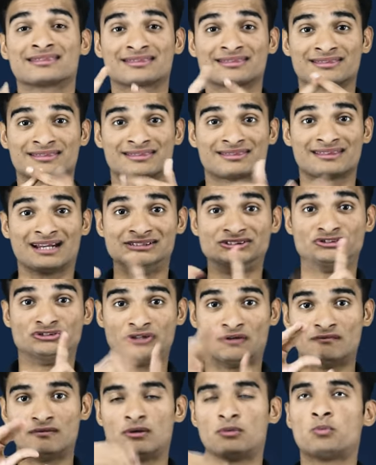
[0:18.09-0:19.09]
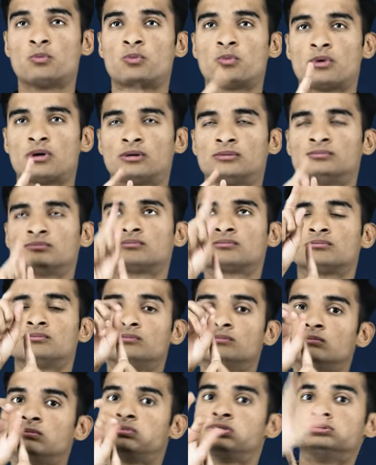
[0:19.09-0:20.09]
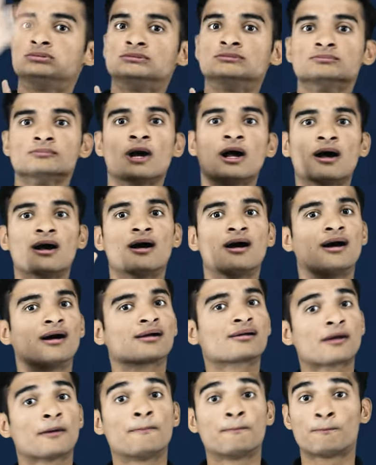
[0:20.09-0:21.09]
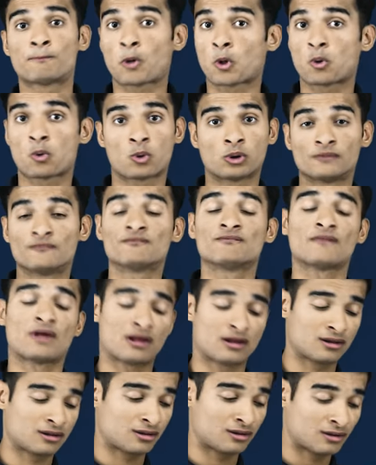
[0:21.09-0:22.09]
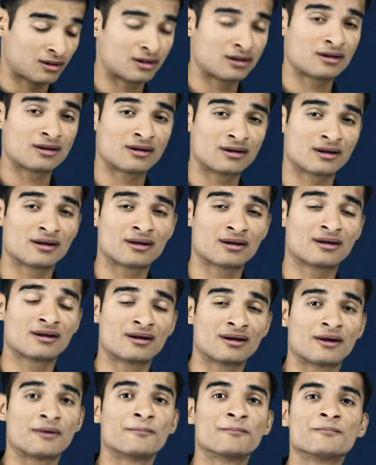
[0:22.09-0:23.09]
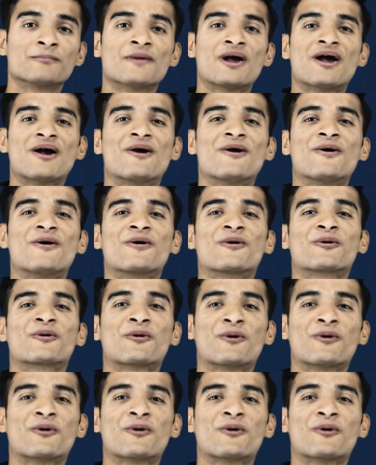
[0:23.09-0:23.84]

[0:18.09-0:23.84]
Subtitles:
outputs are faster and much comfortable when it's compared to manually adding data, as it takes longer duration.